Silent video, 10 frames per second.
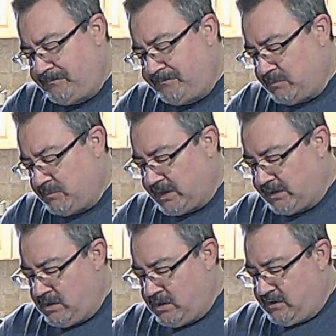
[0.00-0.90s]
but
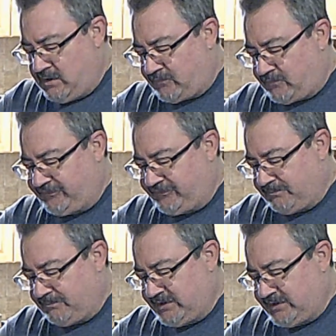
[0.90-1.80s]
fresh chopped
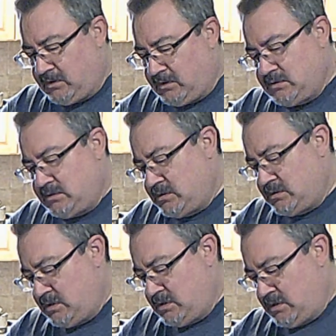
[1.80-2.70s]
dill
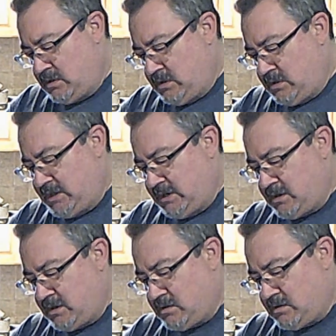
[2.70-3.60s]
in
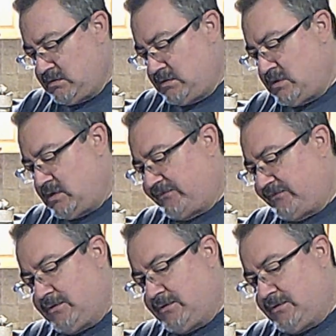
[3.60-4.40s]
here also.